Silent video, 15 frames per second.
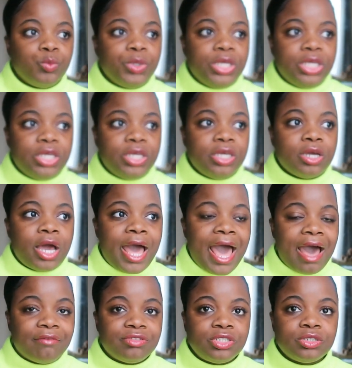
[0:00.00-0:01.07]
we
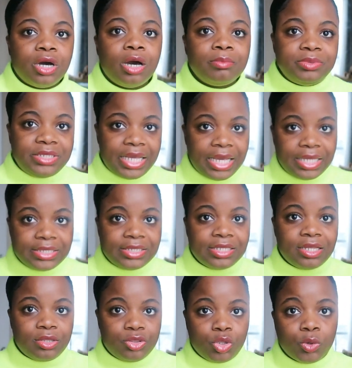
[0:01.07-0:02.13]
have to update
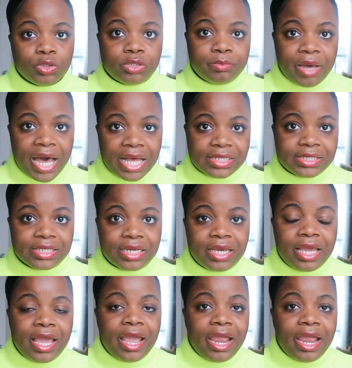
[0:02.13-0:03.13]
those masks